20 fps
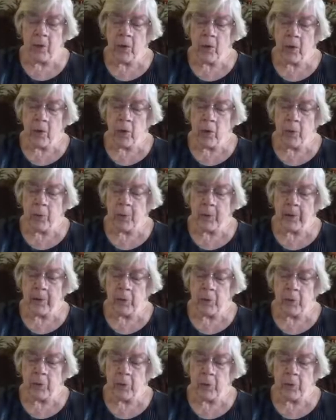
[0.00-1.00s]
opening
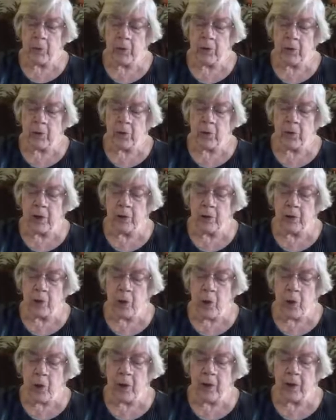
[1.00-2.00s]
to a
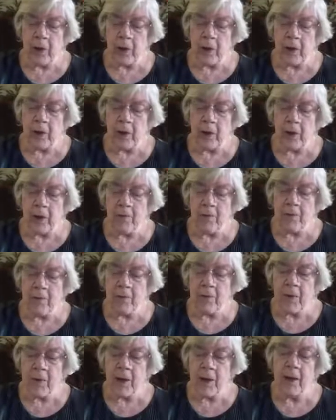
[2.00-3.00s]
drawing of
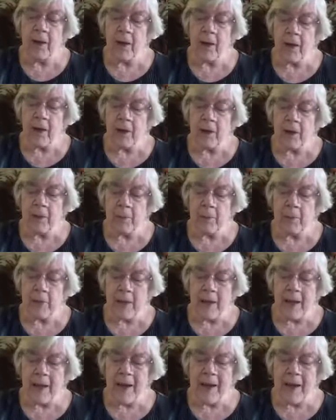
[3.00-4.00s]
an
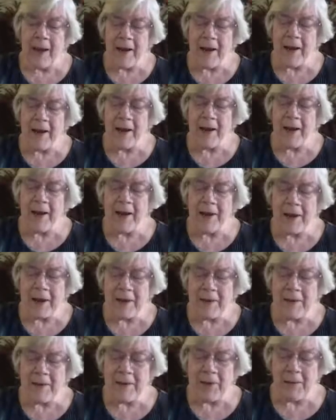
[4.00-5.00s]

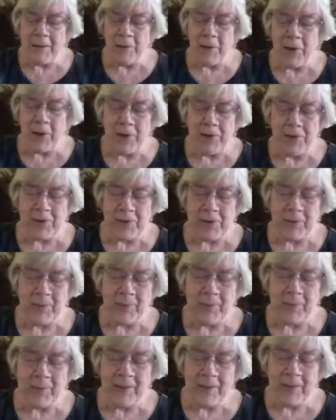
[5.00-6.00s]
anemone blossom.
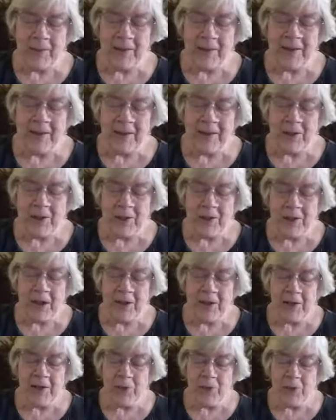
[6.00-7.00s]

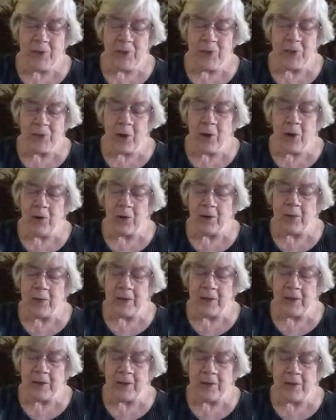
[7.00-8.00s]
Janus was startled by
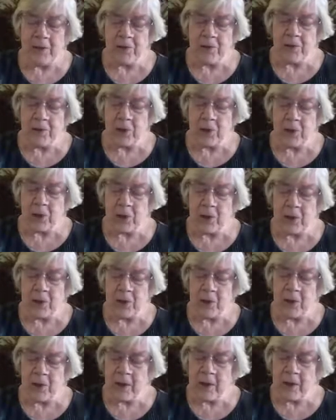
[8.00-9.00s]
the illustration.
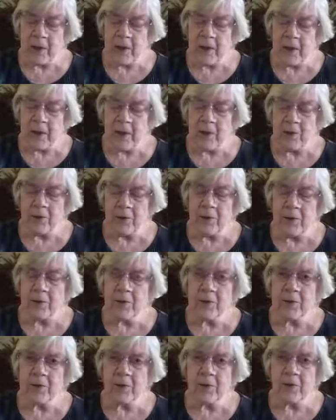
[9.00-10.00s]
He
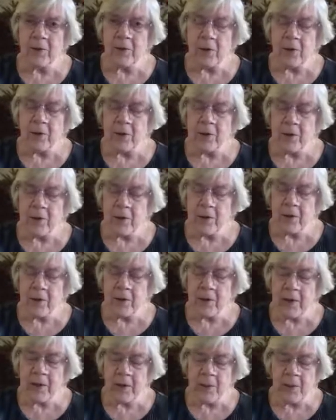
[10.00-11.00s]
looked and looked,
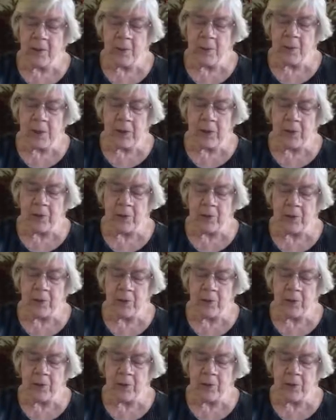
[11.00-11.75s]
then smiled.